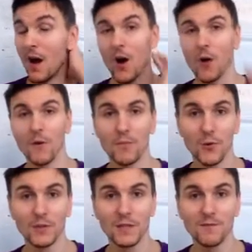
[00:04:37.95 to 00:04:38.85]
are
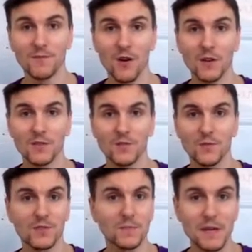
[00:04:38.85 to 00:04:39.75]
abroad in France
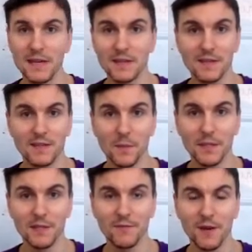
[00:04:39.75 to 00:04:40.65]
or speaking to
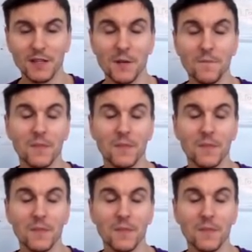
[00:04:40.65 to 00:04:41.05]
somebody in French.